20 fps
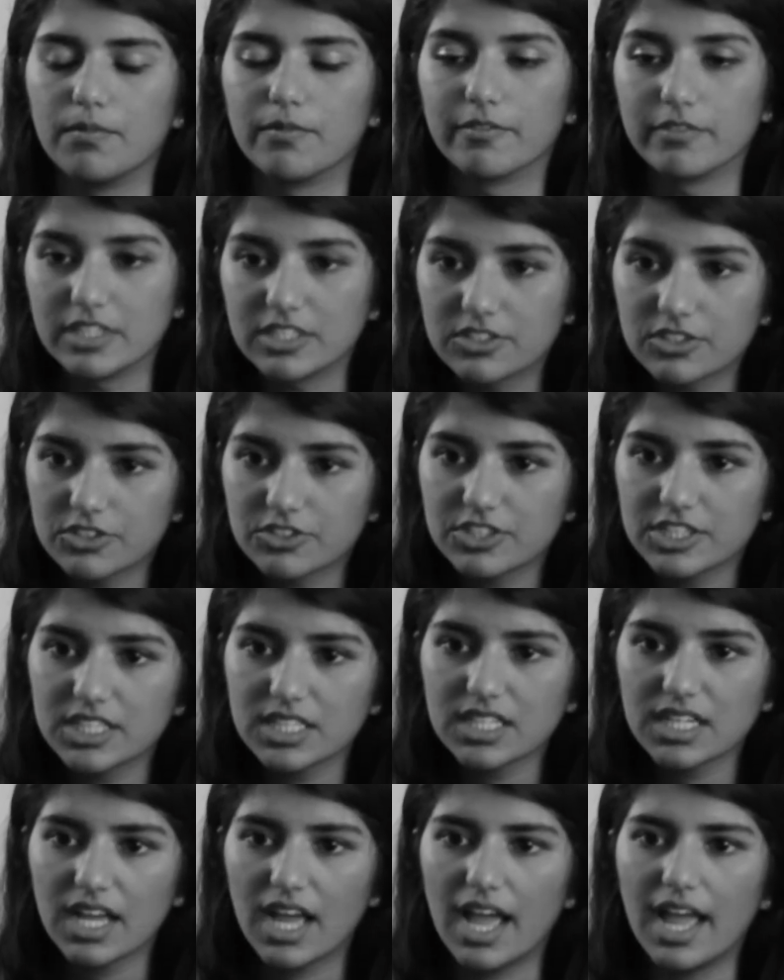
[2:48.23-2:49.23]

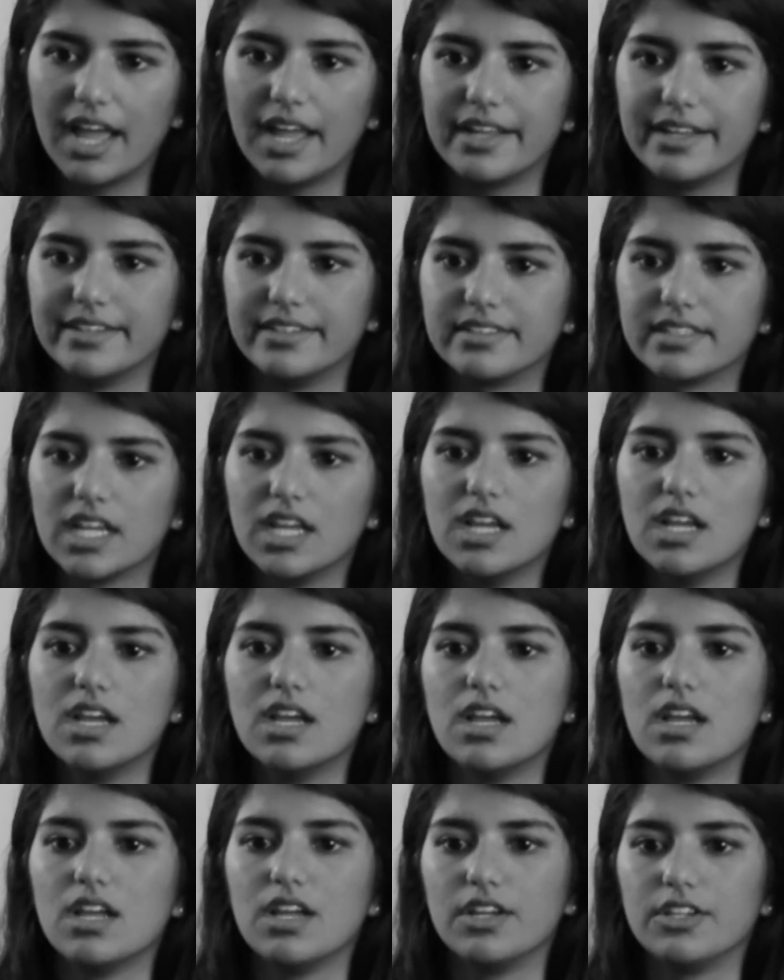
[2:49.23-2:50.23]
researching, and
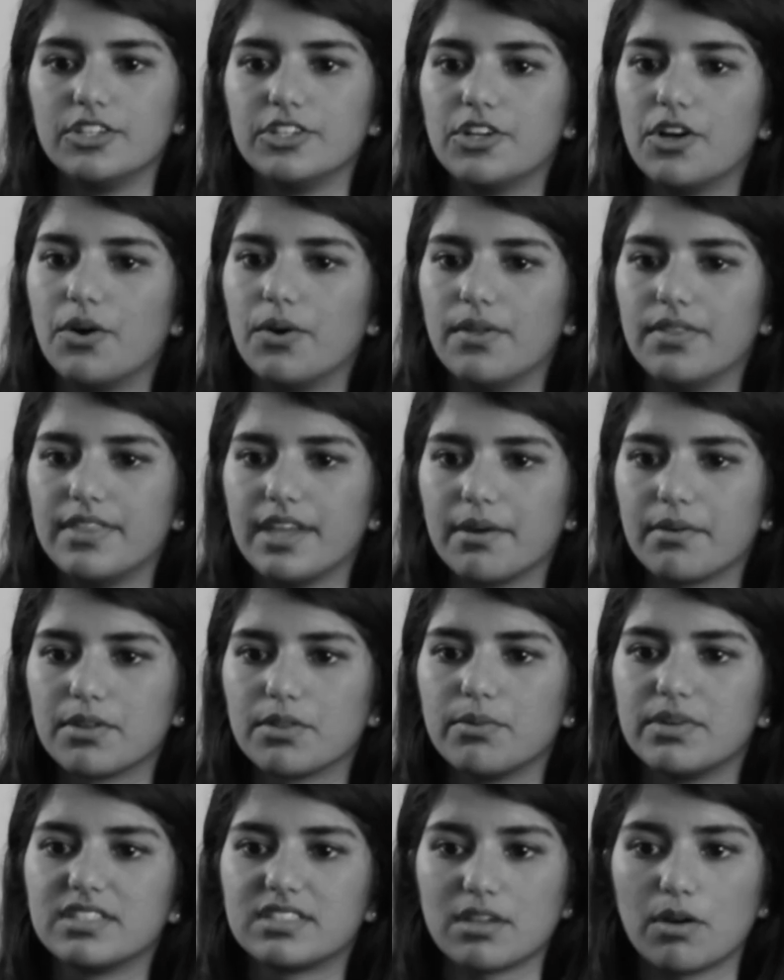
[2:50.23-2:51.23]
they were
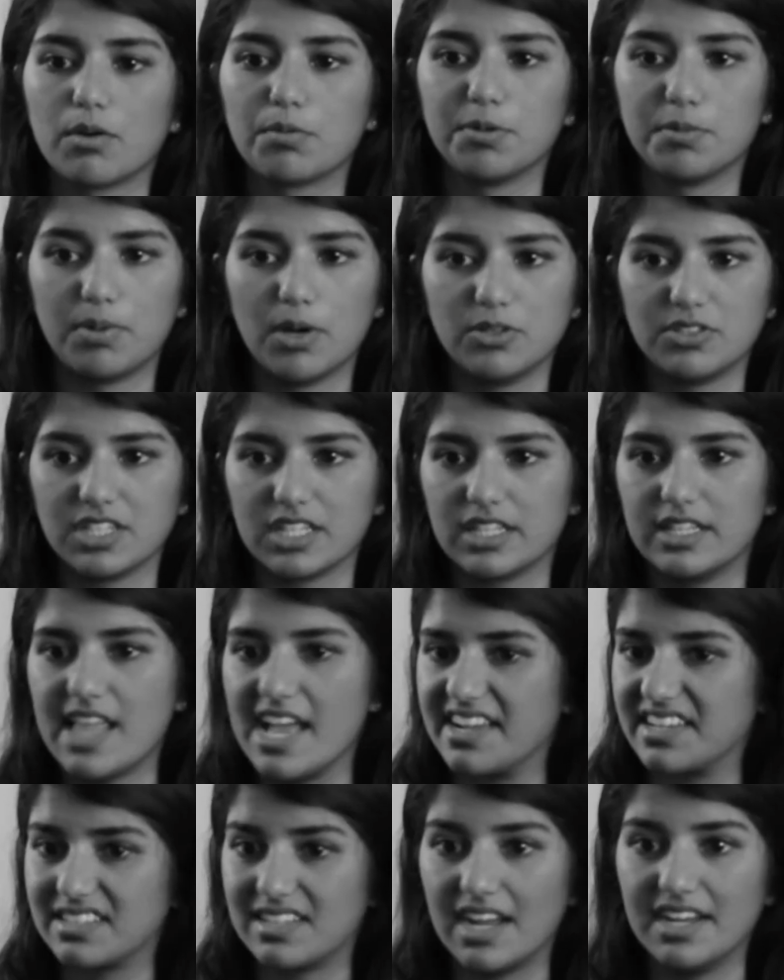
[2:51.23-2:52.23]
the ones that were proposing
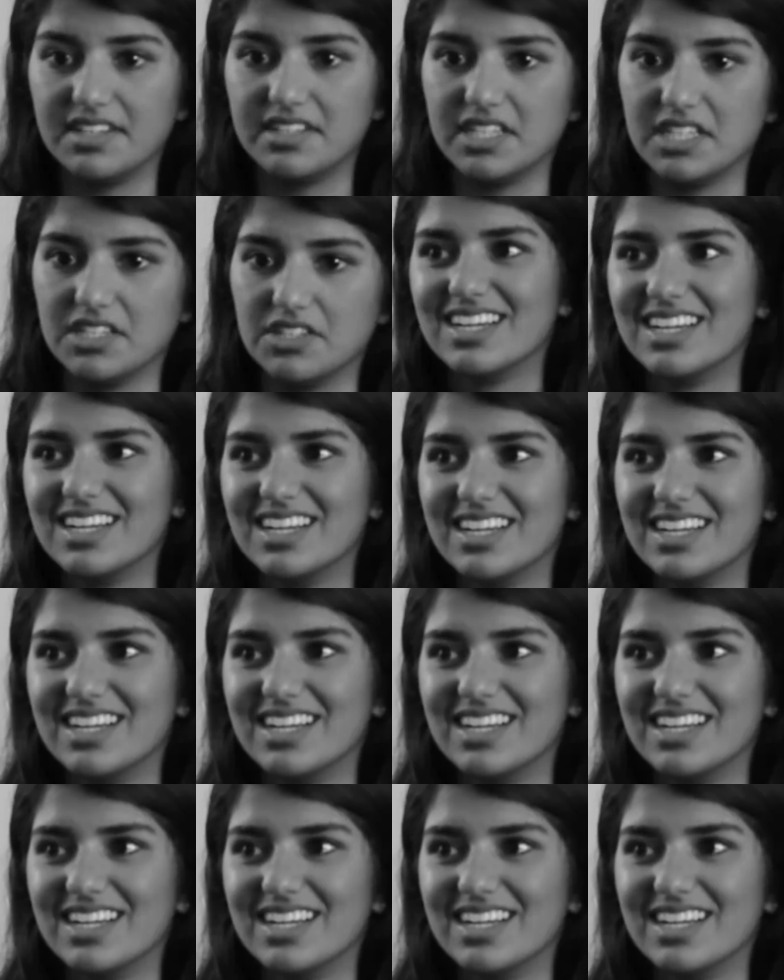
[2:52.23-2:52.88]
next ideas.